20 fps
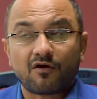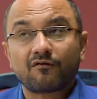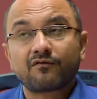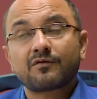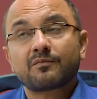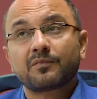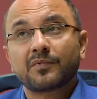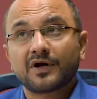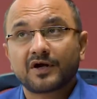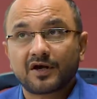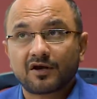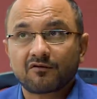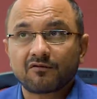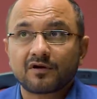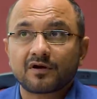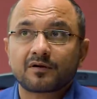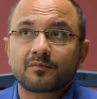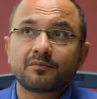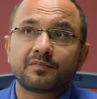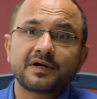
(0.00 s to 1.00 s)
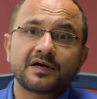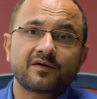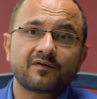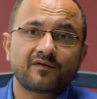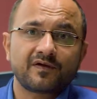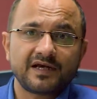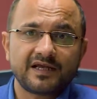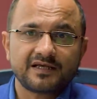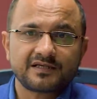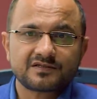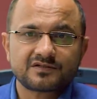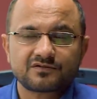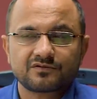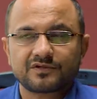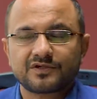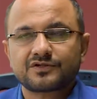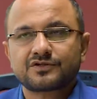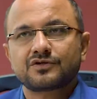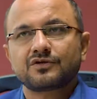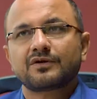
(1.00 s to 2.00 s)
of a particular build release so
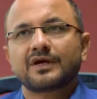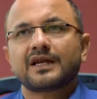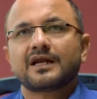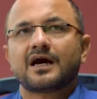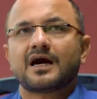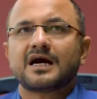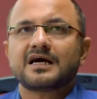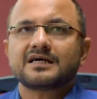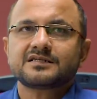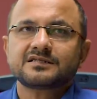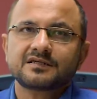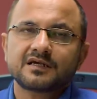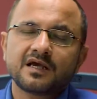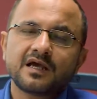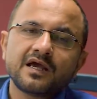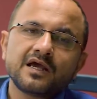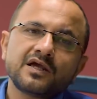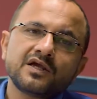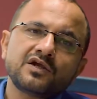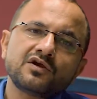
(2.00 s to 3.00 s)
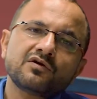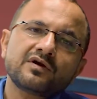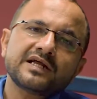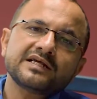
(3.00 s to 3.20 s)
that you can ask your